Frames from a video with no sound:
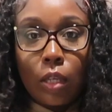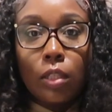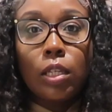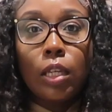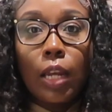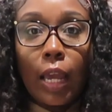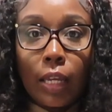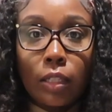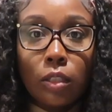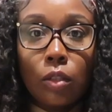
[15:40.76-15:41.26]

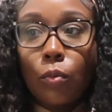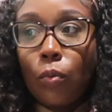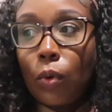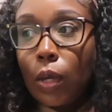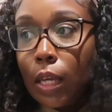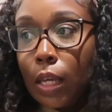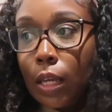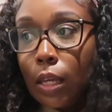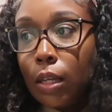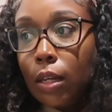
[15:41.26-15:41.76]
today's a
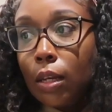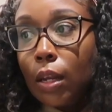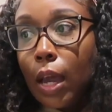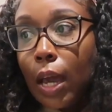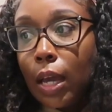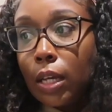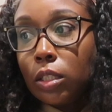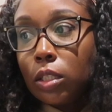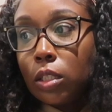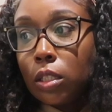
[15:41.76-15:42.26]
win.
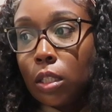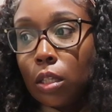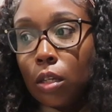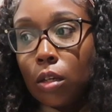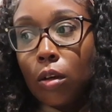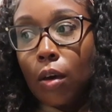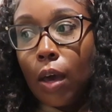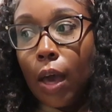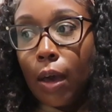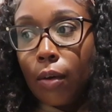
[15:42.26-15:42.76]
I
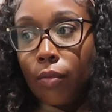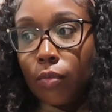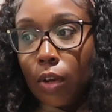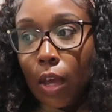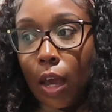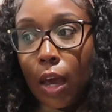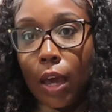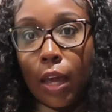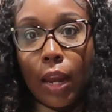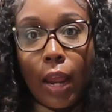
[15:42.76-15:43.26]
still have
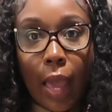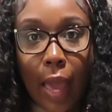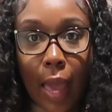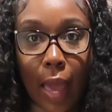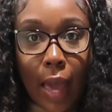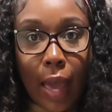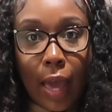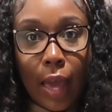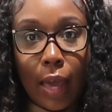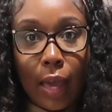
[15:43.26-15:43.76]
not
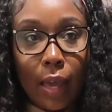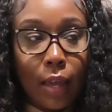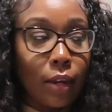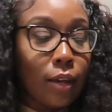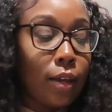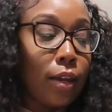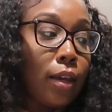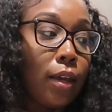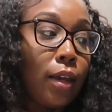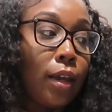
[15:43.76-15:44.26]

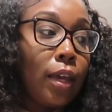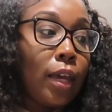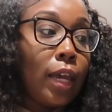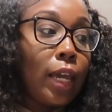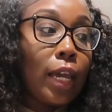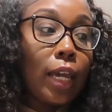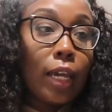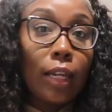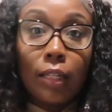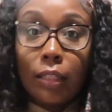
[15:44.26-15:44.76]
had
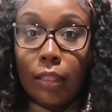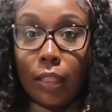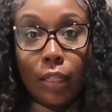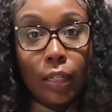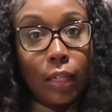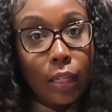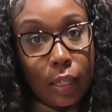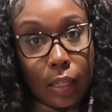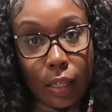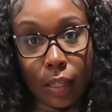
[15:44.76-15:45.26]

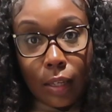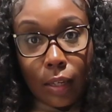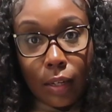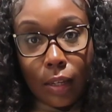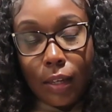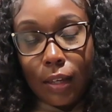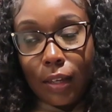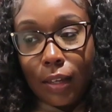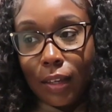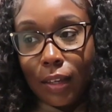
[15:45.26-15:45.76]
anything to eat.